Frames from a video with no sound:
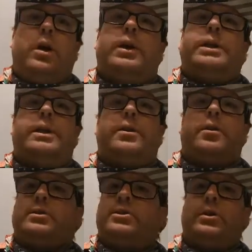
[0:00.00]
a
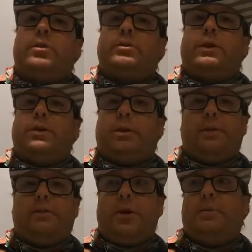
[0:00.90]
year in solitary
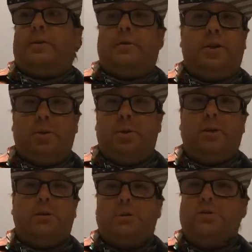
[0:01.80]
confinement, 2
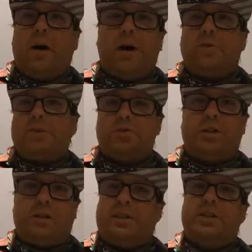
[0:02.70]
years, 5 years,
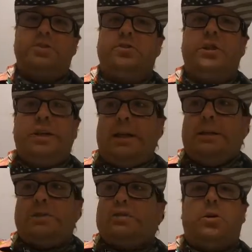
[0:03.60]
10 years
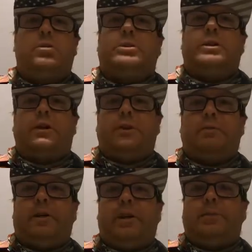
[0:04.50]
in solitary
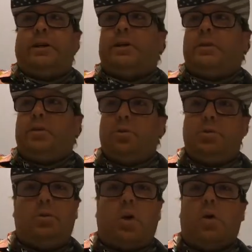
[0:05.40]
confinement in a
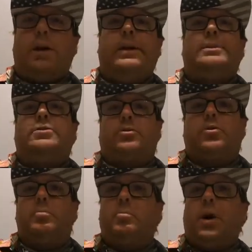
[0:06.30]
little dark ass
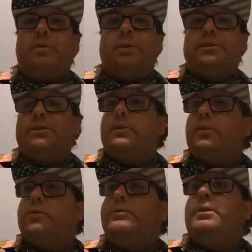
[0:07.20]
room by
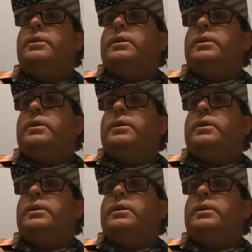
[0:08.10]
myself,